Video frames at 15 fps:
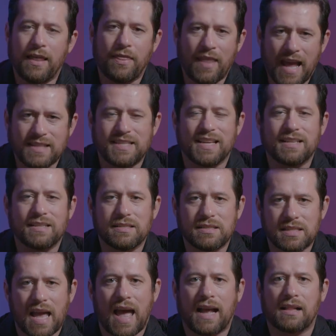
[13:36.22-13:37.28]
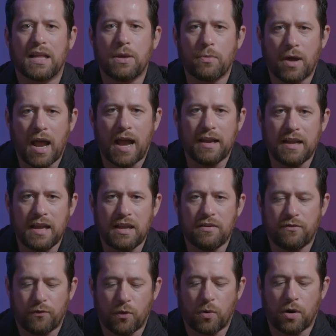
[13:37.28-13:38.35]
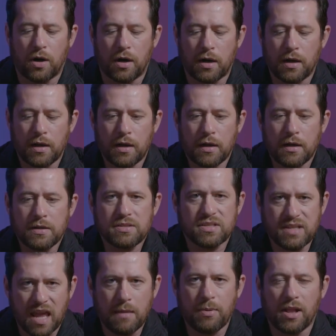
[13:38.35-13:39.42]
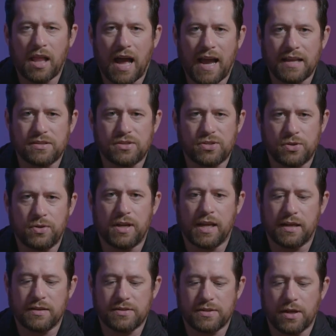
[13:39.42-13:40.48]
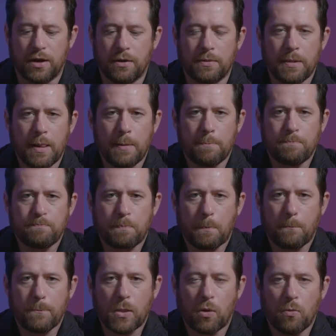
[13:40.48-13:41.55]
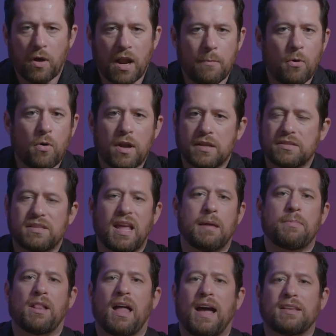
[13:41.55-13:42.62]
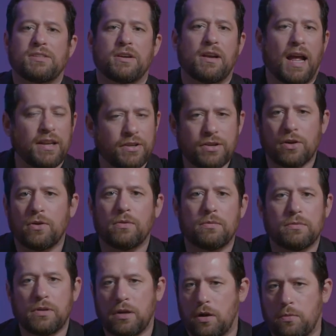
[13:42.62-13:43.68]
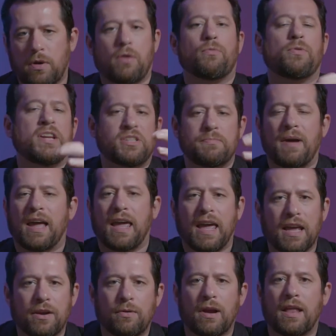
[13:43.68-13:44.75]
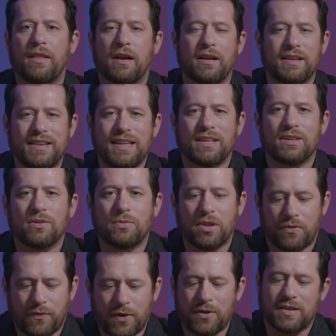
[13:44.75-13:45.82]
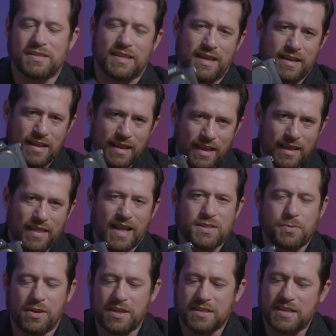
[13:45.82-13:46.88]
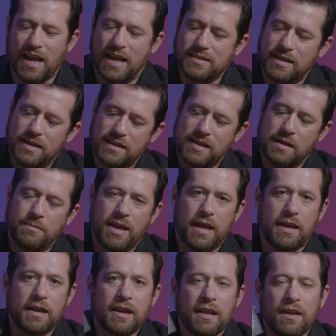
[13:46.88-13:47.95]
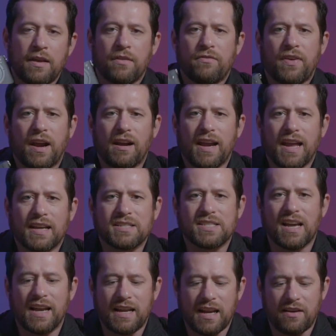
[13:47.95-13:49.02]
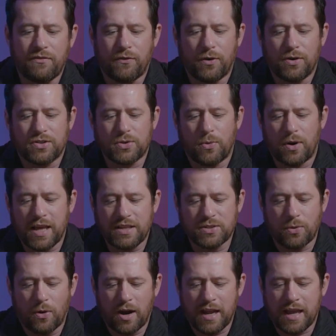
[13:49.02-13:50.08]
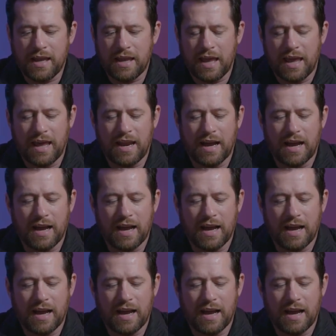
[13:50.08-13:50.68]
and that's exactly what I need for stabilized shooting. So when I'm on a stabilizer and I don't, you know, want to reach my hand around there and deal with focusing, that's where this guy's gonna come in. And very excited for 2020 and